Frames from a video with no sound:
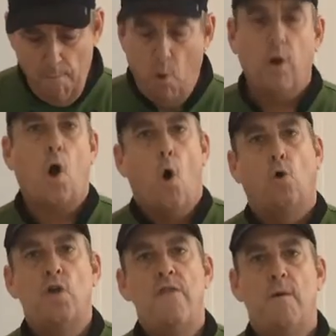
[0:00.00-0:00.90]
pork
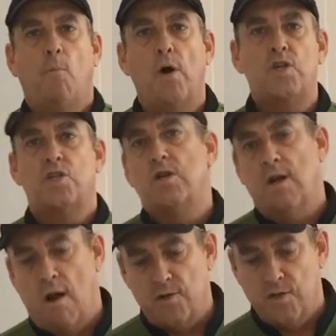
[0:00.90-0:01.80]
hold in the moisture
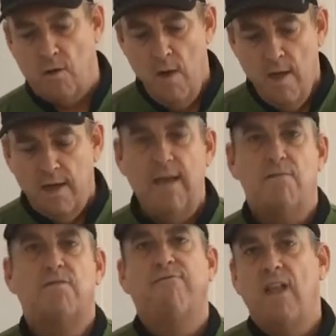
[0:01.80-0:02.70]
and also
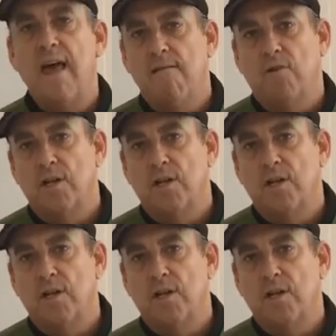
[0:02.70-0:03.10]
gives flavor.